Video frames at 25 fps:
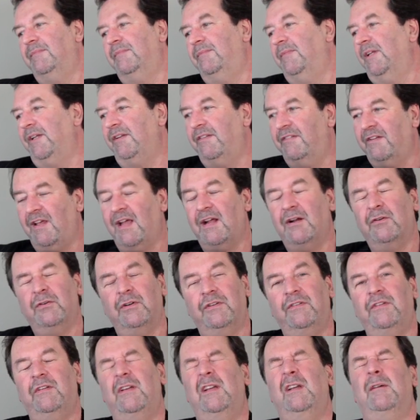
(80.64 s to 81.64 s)

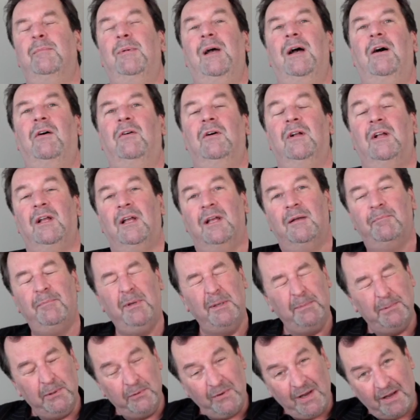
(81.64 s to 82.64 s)
integrity, about
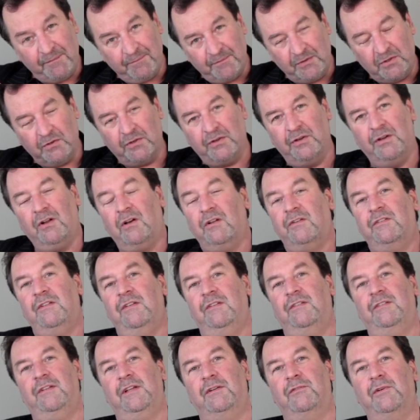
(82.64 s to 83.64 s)
people who haven't got an
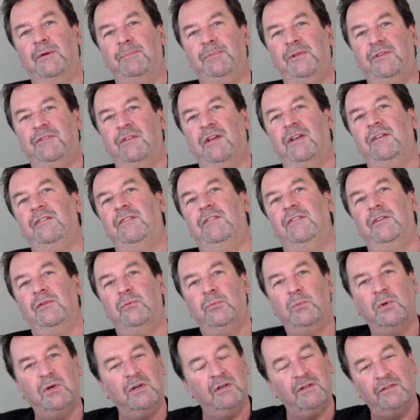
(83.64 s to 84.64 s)
artistic reputation, who
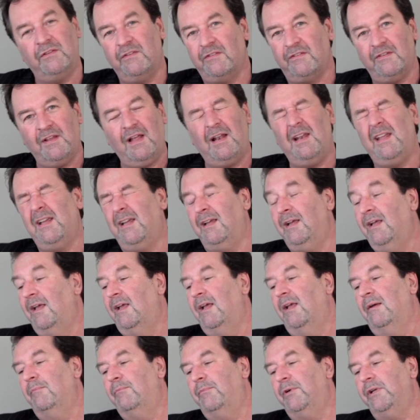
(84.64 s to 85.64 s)
weren't selling
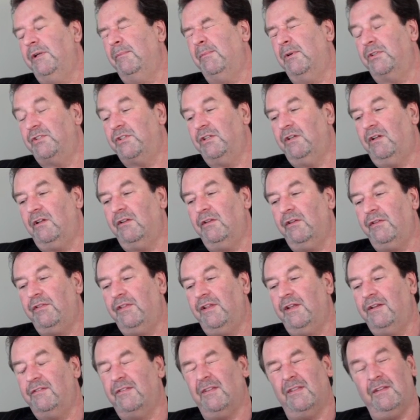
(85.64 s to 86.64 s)
pretty much a lot of the
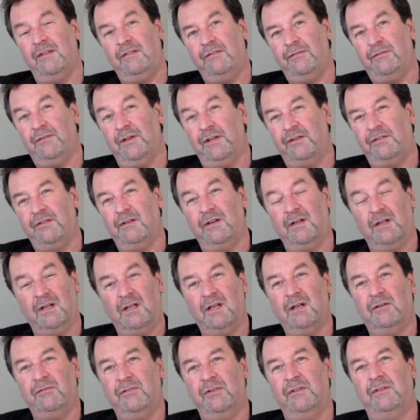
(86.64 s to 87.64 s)
things that this fiction
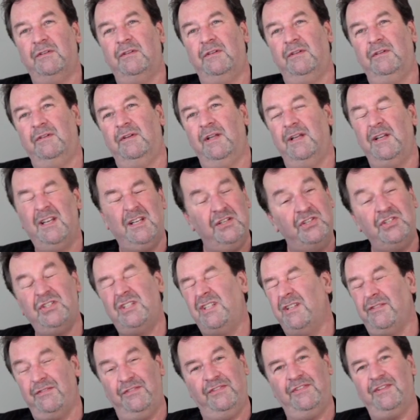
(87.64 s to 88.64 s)
uncovered
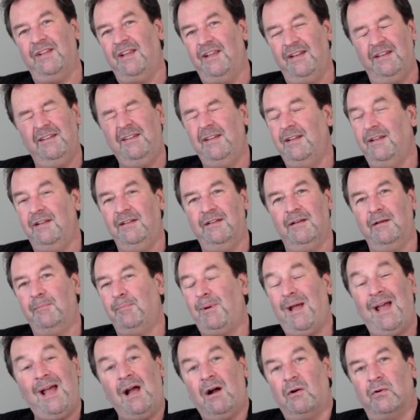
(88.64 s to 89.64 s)
initiatives indeed
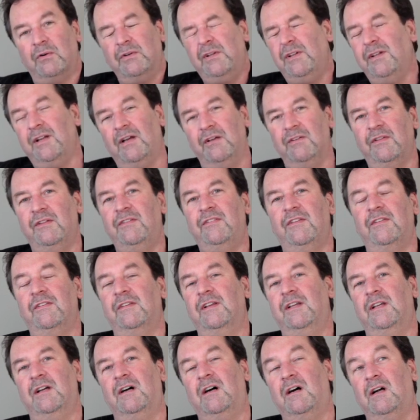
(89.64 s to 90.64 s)
about. You know, this is a
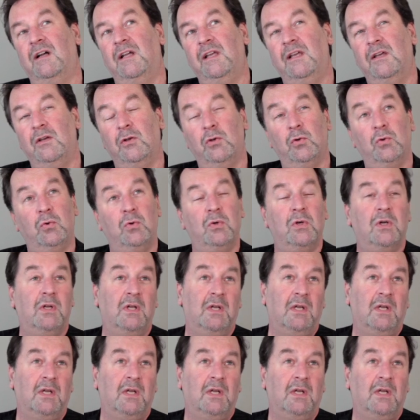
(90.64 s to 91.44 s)
guy who,